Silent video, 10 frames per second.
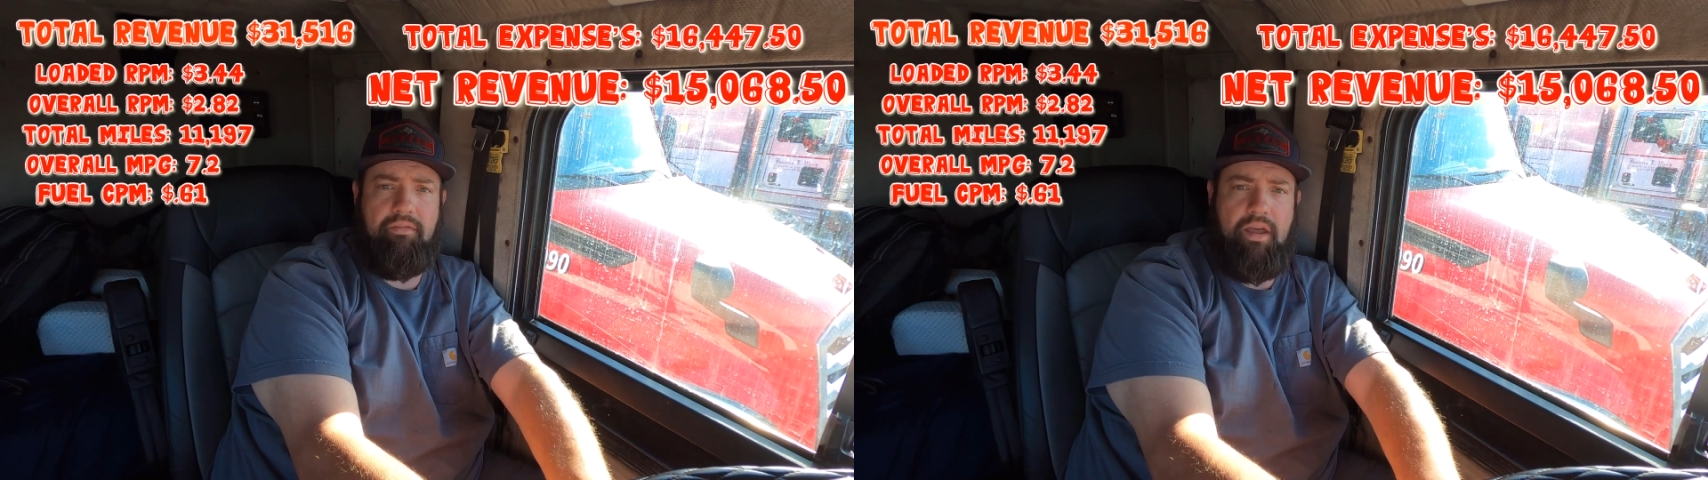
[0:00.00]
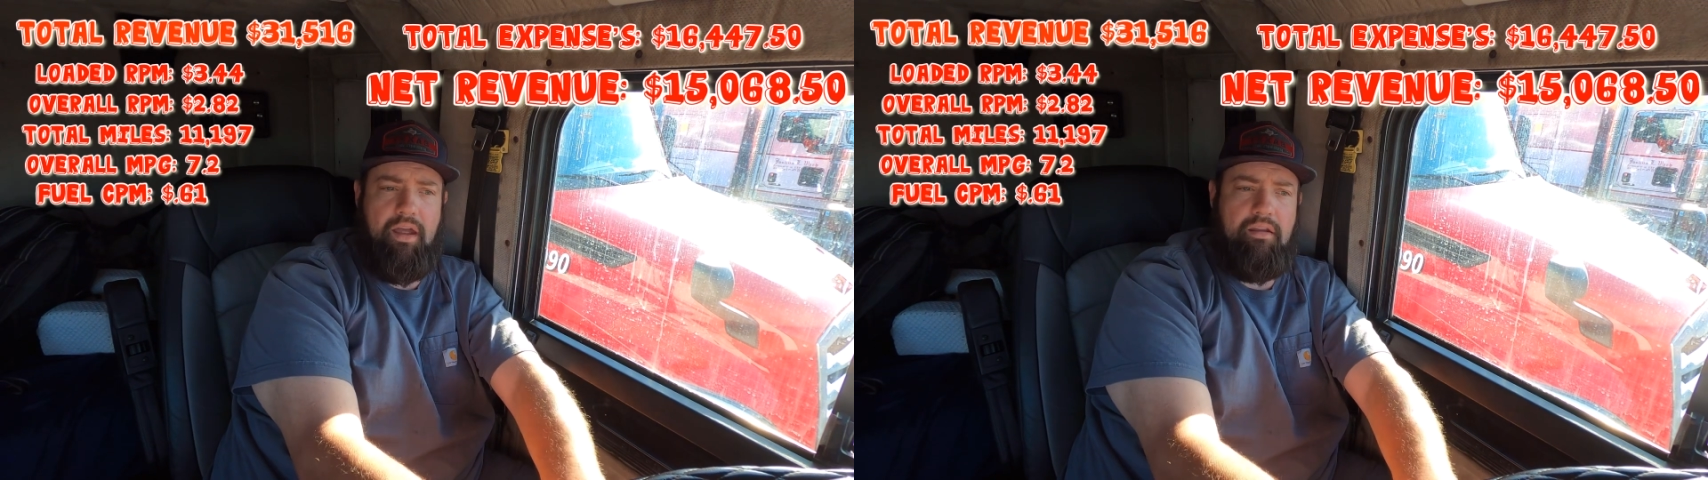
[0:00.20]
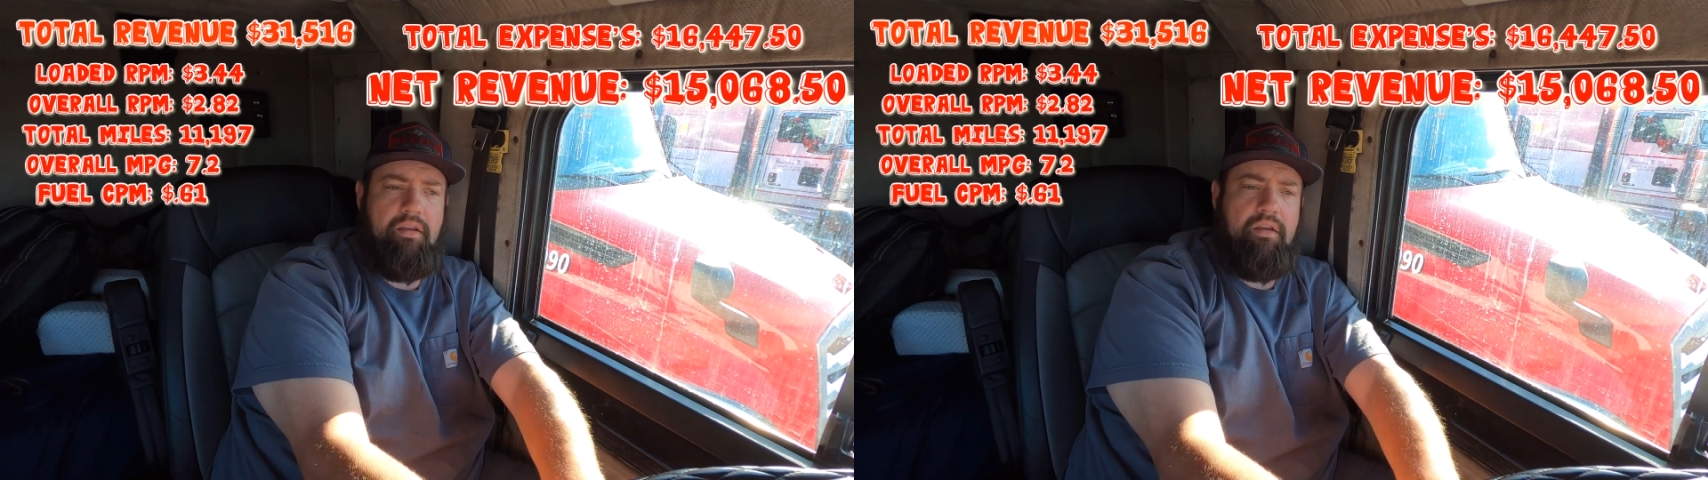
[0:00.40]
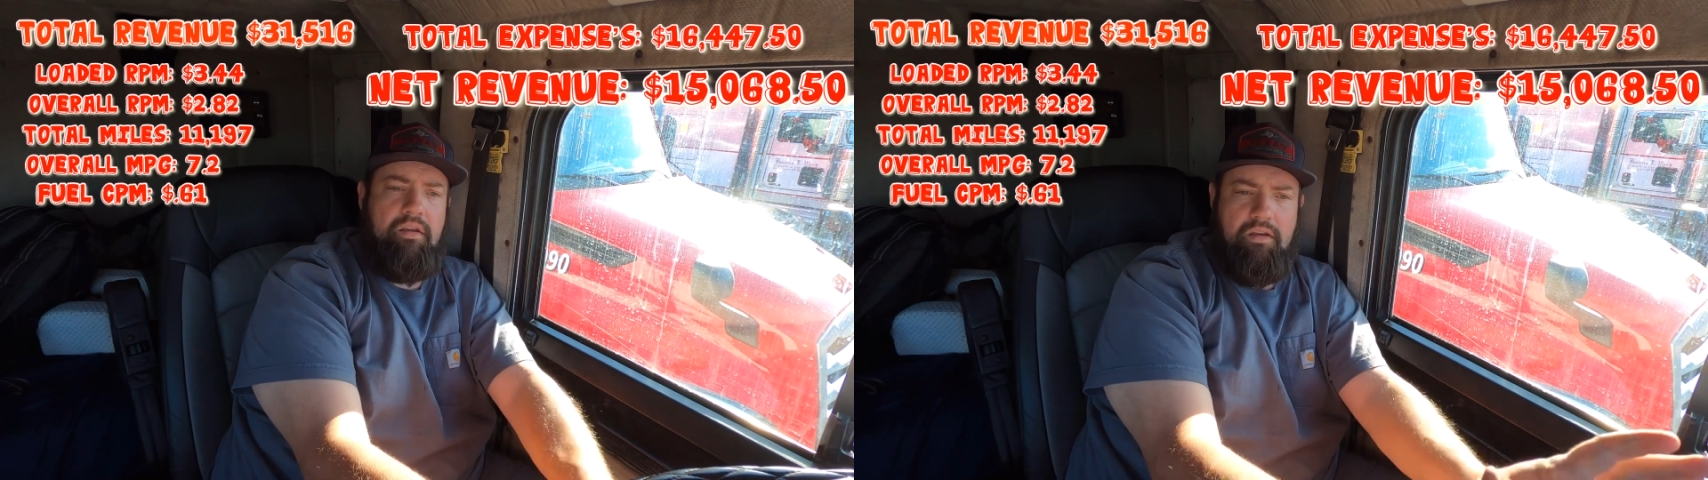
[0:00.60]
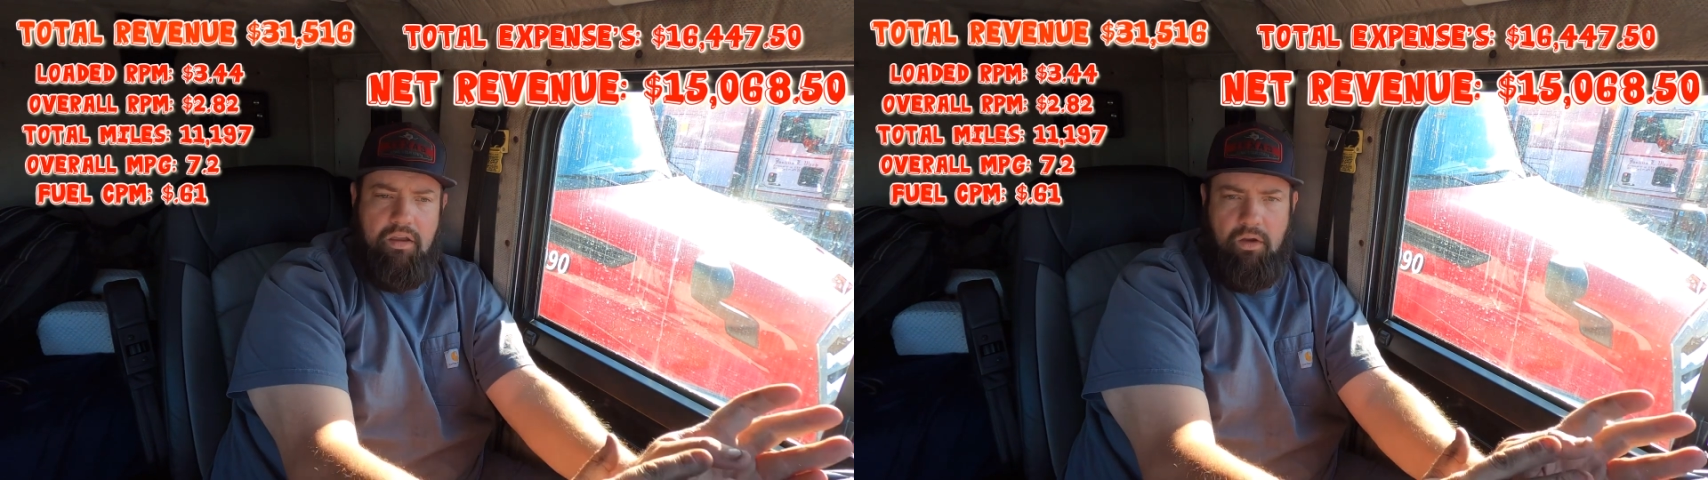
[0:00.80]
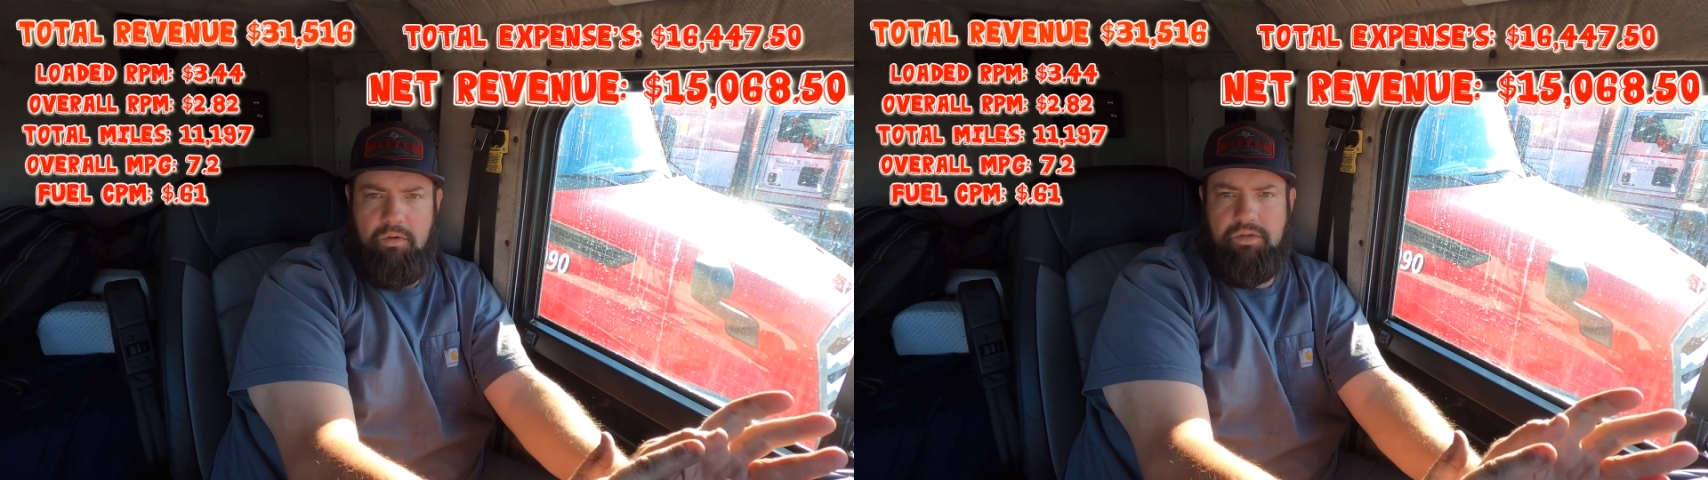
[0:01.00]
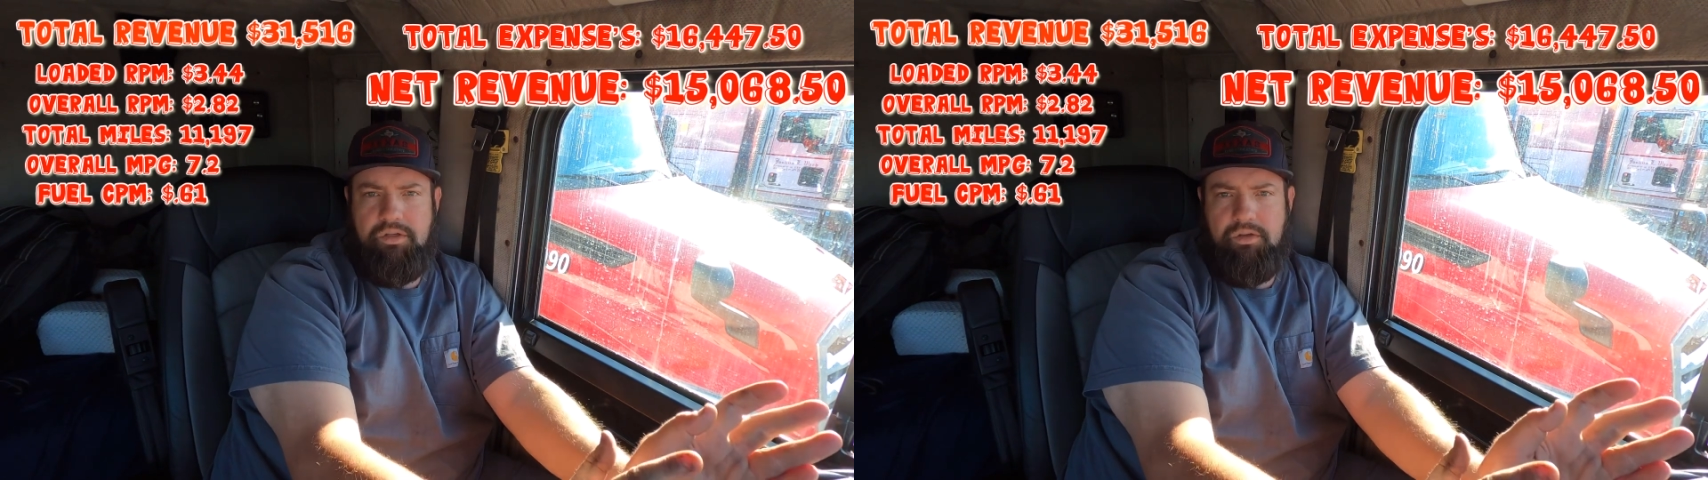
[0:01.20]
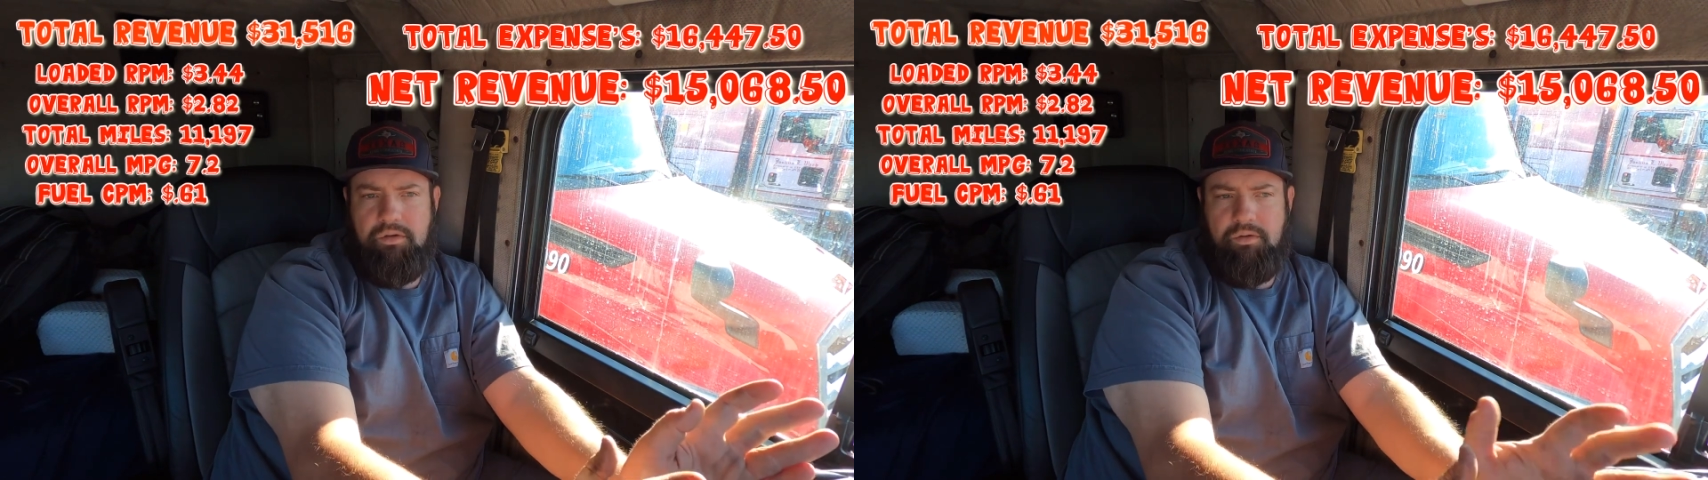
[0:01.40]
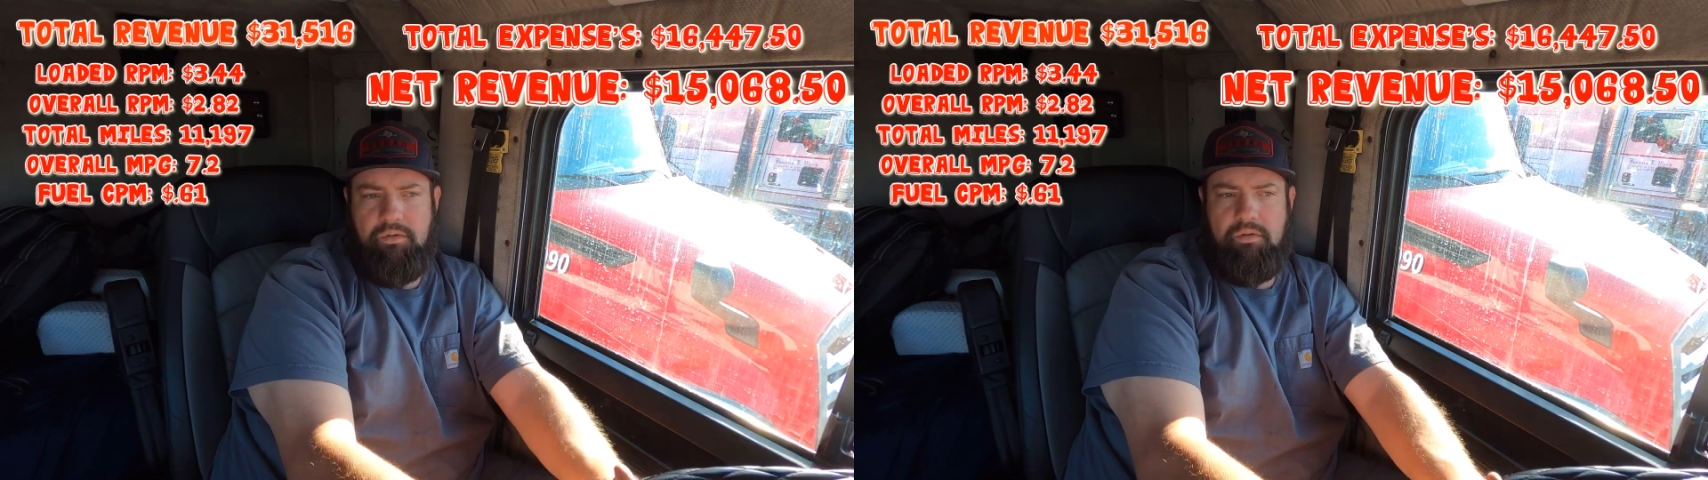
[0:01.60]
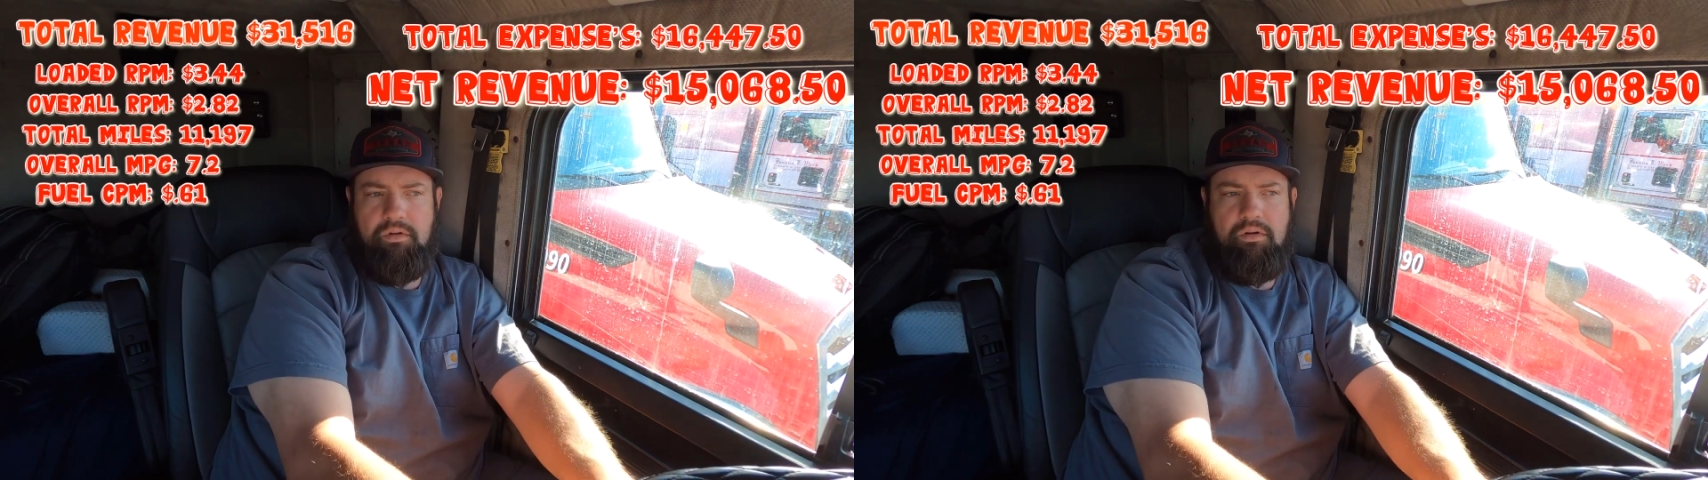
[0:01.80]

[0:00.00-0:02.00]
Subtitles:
of that goes to